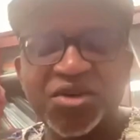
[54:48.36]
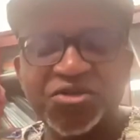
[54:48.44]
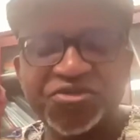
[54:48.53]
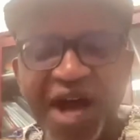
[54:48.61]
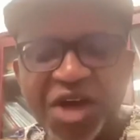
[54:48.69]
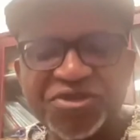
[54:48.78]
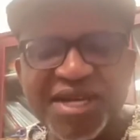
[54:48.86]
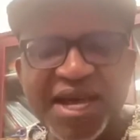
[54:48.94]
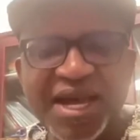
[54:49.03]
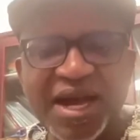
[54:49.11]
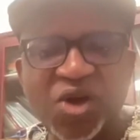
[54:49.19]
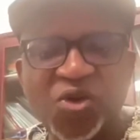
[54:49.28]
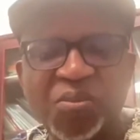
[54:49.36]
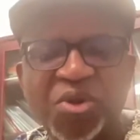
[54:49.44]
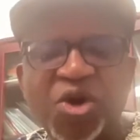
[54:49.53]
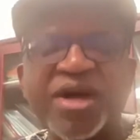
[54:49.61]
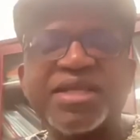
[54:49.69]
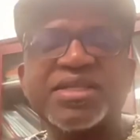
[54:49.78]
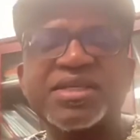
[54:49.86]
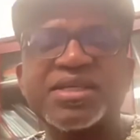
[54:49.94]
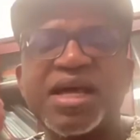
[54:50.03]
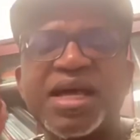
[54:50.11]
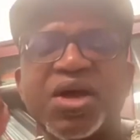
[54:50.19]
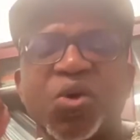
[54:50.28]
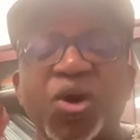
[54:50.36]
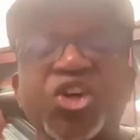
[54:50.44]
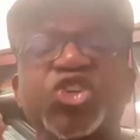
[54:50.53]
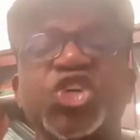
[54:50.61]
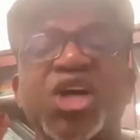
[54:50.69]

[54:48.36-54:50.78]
5 take-home points. which